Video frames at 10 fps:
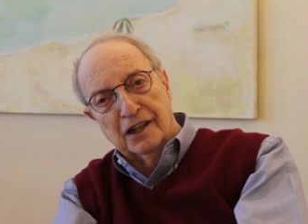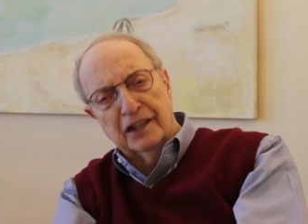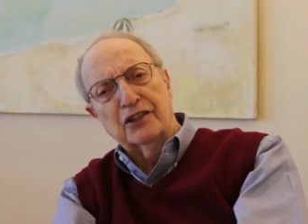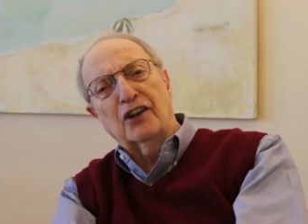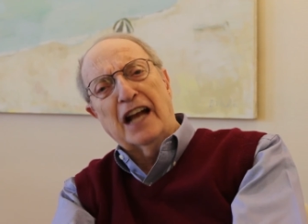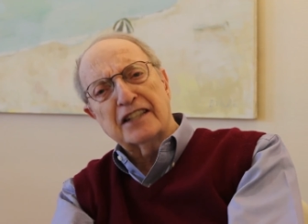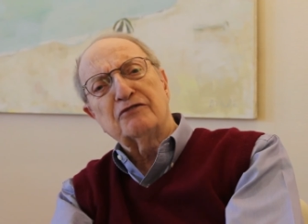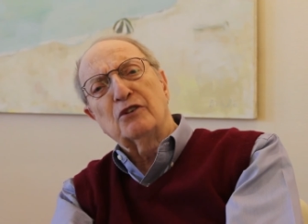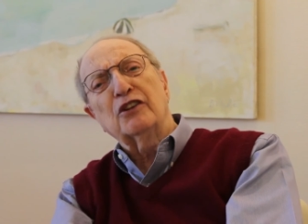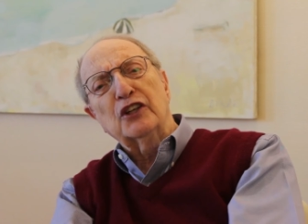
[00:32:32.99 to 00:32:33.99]
and you know,
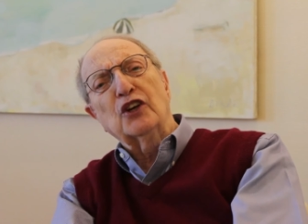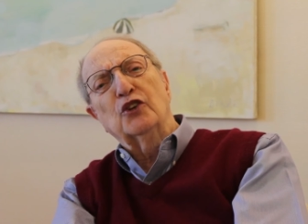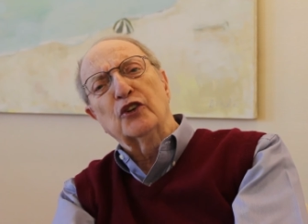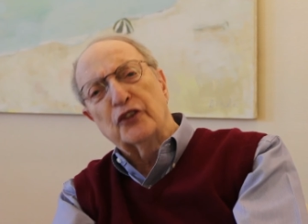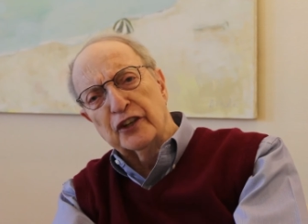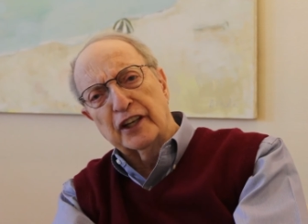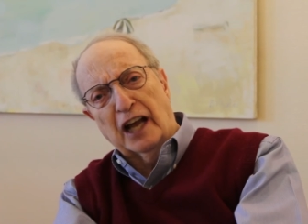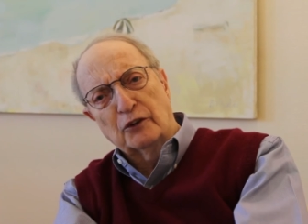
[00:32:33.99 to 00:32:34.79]
that's really a good thing.